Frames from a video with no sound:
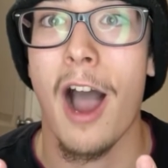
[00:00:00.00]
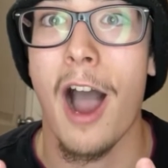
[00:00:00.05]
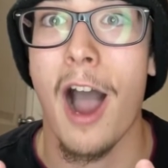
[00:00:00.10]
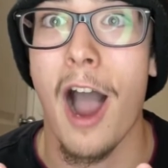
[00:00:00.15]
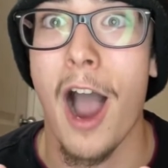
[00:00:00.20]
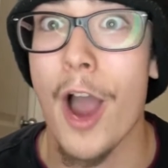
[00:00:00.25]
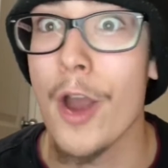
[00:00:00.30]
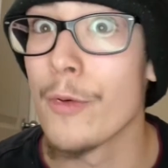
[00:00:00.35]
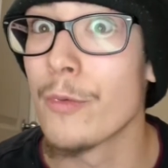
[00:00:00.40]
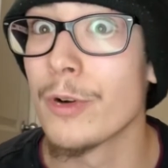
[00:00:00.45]

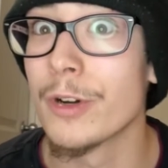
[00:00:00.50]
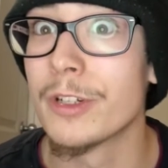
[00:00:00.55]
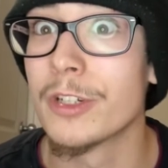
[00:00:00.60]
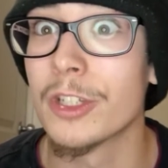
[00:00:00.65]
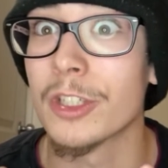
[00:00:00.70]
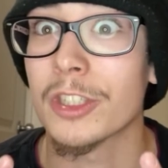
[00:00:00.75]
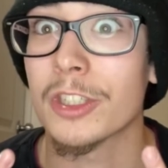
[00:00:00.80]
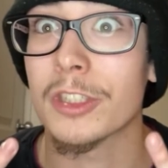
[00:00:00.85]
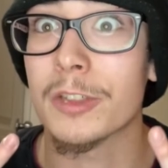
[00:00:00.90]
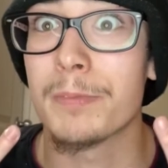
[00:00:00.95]
I would
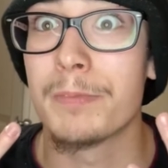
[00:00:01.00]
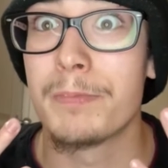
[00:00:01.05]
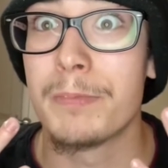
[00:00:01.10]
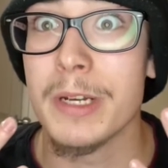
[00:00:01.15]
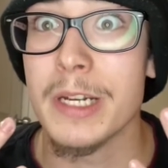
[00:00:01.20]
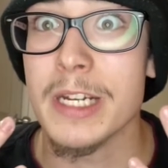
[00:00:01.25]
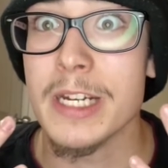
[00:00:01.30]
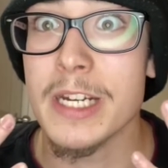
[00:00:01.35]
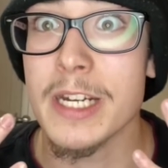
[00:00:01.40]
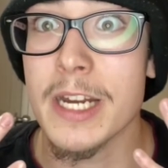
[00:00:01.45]
just
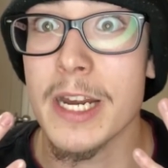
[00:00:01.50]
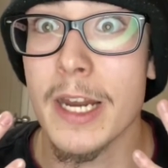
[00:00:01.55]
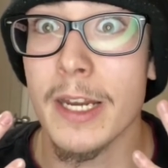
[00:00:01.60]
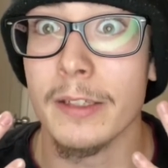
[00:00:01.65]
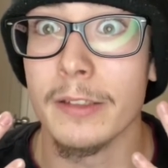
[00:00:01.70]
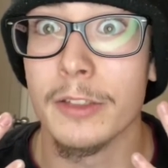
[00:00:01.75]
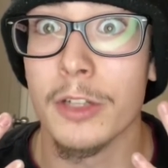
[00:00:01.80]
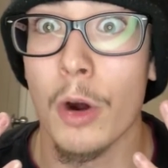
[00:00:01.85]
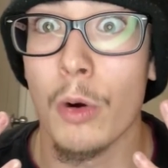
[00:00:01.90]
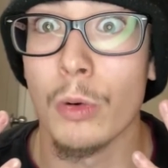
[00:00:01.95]
be
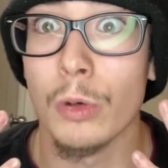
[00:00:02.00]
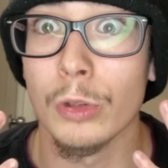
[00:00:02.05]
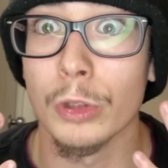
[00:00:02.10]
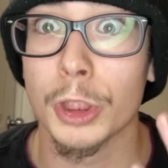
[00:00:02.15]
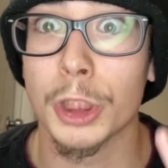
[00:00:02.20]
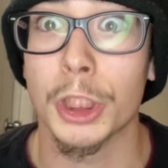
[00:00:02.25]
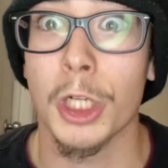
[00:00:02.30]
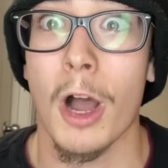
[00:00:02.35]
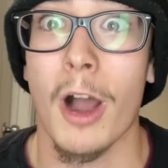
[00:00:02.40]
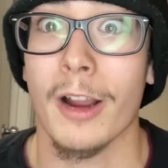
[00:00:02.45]
in total
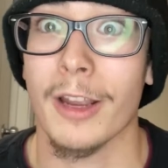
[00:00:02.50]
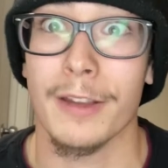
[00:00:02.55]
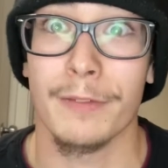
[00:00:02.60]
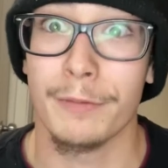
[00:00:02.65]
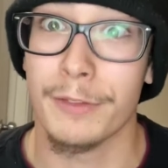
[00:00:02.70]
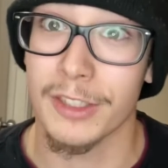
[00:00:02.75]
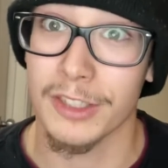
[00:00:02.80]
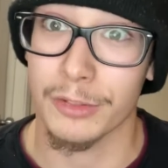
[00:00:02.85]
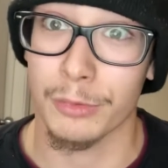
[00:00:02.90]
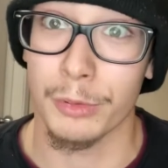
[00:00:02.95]
shock if
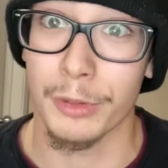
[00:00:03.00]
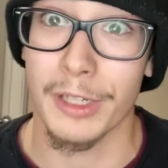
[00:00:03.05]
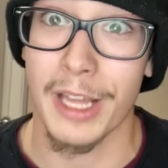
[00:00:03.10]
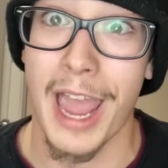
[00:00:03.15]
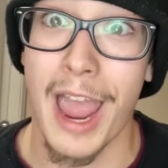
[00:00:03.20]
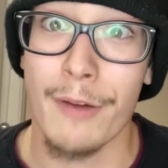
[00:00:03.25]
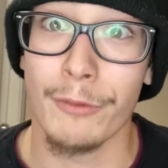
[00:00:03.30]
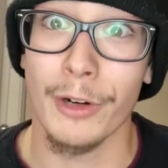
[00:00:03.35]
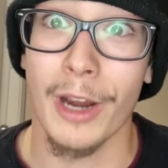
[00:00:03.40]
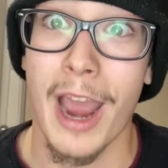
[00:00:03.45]
this were to
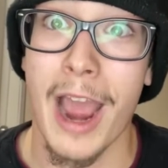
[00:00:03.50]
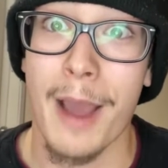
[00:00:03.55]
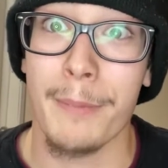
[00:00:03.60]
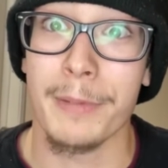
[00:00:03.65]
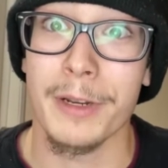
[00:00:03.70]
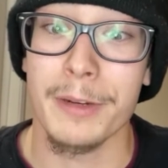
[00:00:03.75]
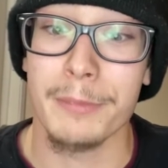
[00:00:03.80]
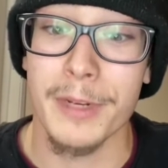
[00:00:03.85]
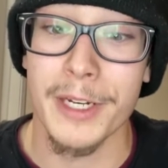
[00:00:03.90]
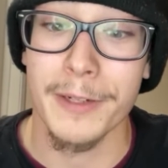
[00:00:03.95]
ever
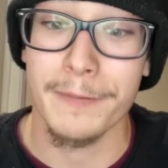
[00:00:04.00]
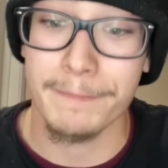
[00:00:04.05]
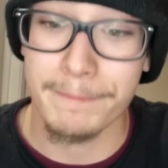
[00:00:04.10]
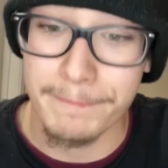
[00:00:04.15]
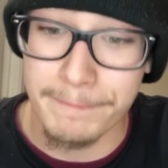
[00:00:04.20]
happen to me.